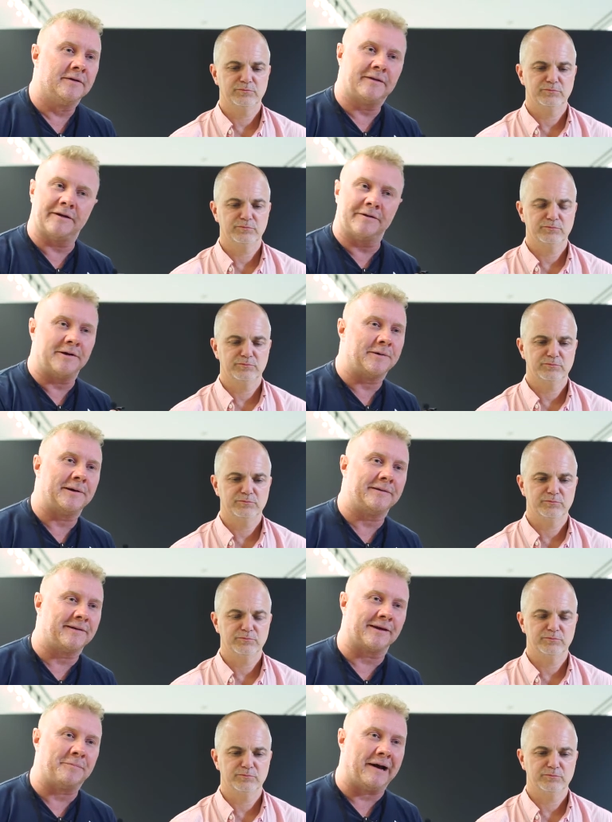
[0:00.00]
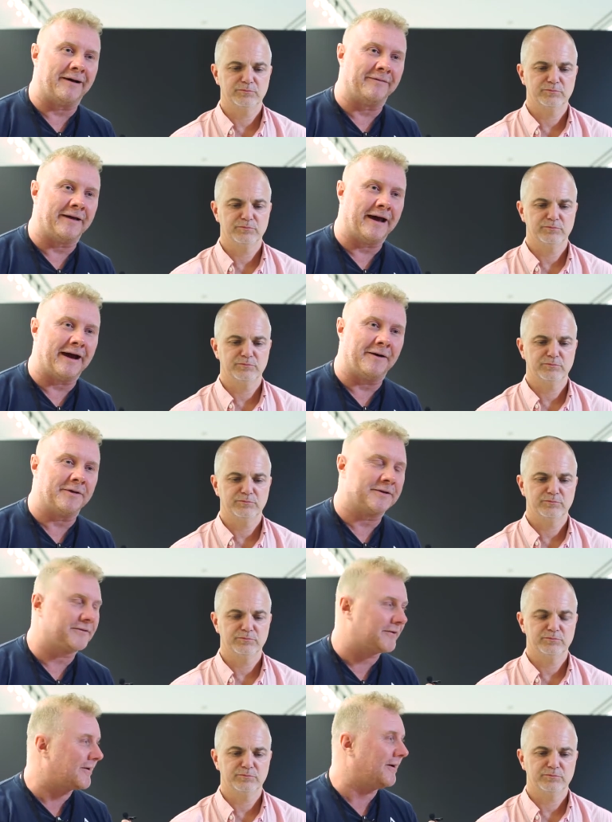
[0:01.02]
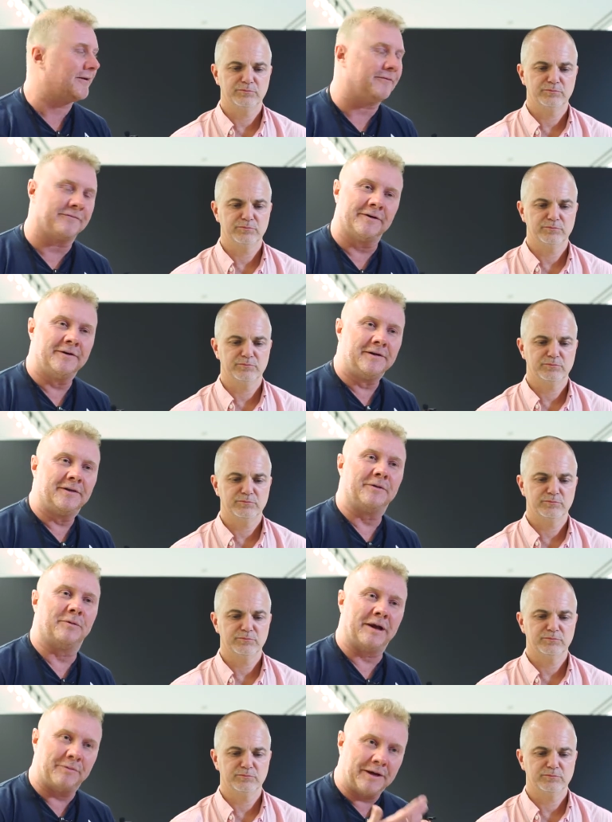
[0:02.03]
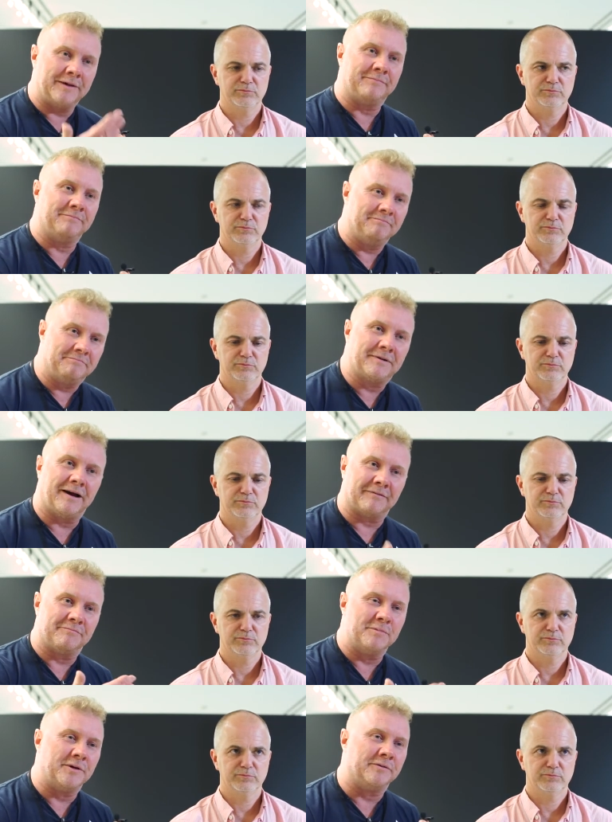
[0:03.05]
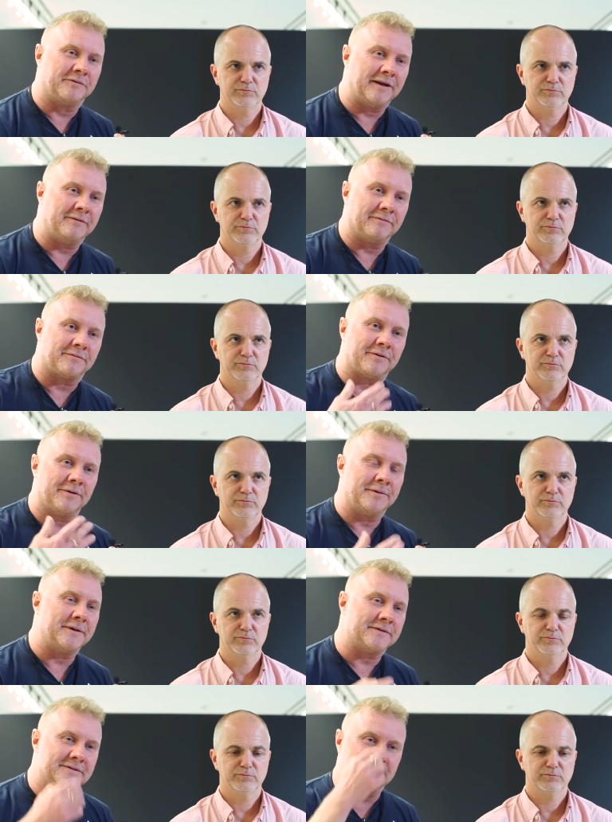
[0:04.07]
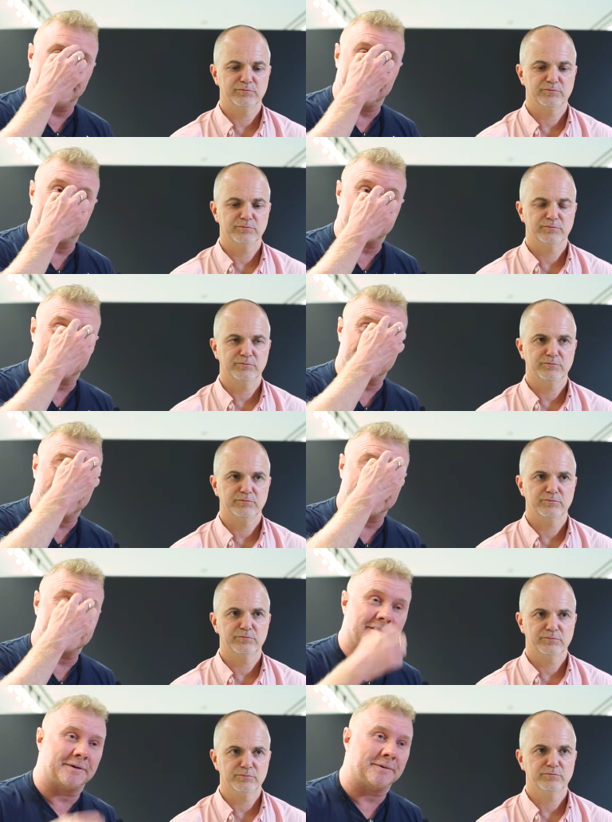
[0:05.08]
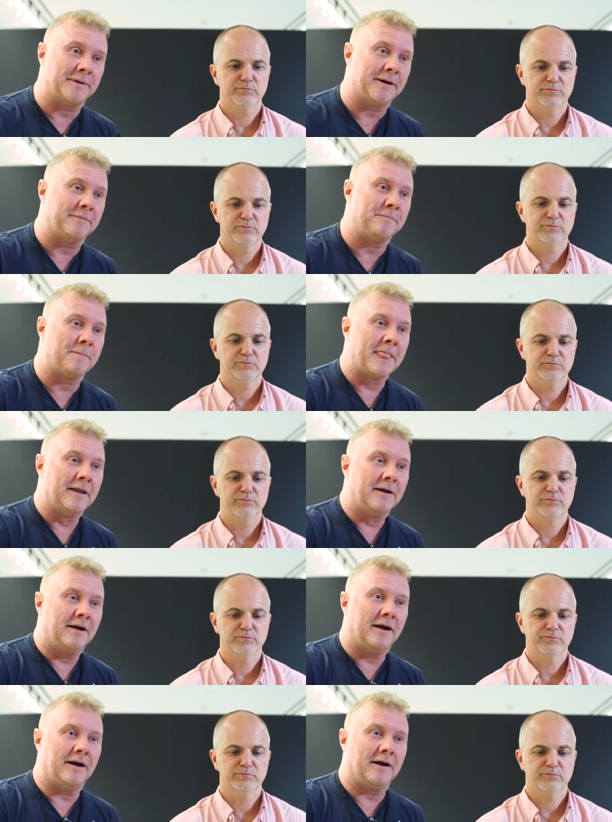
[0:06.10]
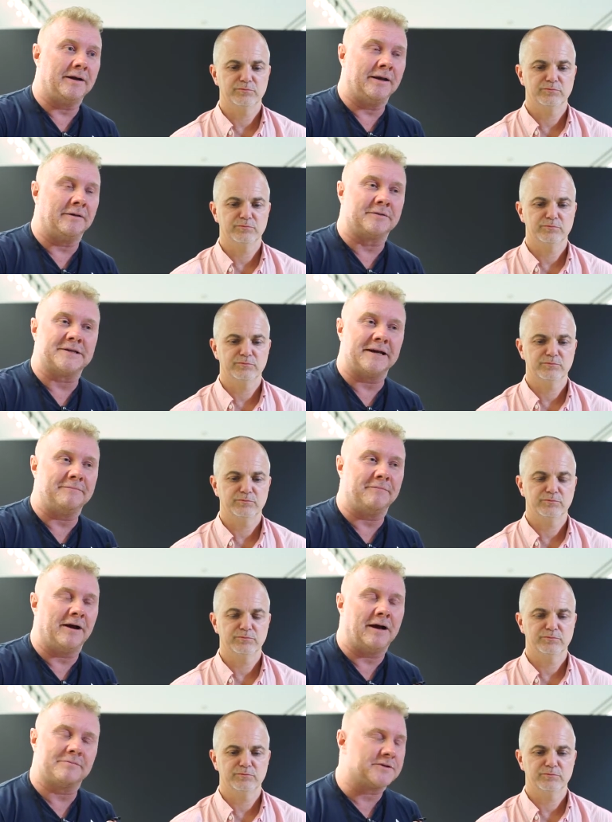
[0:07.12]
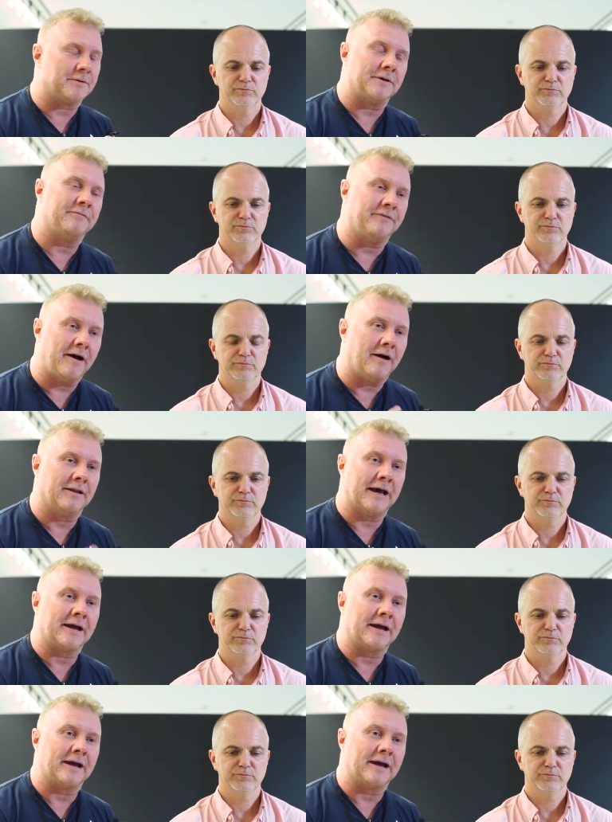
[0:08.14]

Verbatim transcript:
Speaker 1: they don't know anything about that. It's the kind of the way we kind of moved in through into the industry. So, um, uh, you know, tape, uh, sorry, file